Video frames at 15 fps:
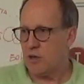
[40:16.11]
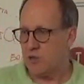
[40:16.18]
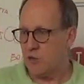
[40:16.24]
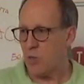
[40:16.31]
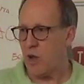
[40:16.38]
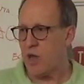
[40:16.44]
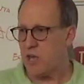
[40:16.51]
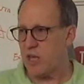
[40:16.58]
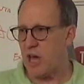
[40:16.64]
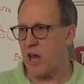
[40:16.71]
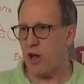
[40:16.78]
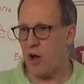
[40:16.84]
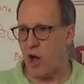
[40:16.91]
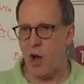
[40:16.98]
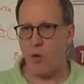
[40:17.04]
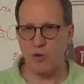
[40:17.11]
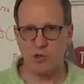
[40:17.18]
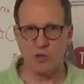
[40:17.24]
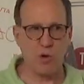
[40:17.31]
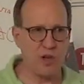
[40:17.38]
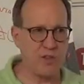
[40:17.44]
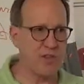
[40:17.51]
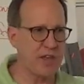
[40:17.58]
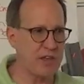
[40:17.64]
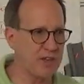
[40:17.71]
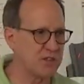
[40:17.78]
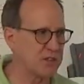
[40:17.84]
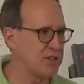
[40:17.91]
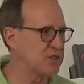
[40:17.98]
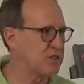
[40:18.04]
The way you gotta always write
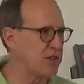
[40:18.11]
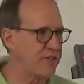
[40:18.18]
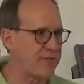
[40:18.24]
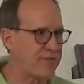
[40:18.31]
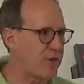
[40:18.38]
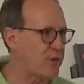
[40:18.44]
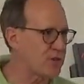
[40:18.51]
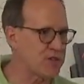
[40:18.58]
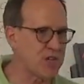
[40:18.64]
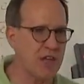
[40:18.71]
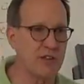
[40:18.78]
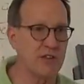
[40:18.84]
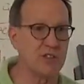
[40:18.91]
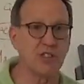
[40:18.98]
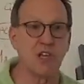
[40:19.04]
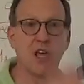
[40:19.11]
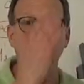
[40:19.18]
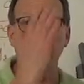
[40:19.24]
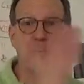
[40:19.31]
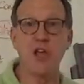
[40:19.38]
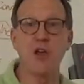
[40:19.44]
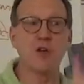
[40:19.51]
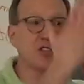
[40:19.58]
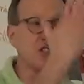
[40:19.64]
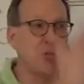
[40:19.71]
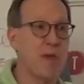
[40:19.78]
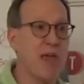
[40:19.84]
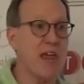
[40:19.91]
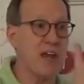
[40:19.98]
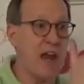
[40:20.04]
things is, in the first sentence, here's the
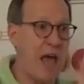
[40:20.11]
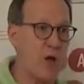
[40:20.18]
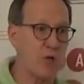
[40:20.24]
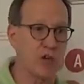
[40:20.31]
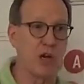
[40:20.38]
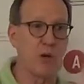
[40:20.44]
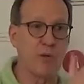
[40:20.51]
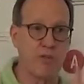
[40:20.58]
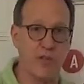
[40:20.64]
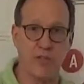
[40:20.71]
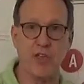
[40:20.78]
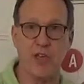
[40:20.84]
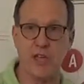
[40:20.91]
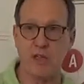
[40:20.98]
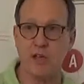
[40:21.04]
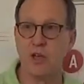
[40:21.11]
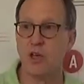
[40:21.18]
main outcome of the thing.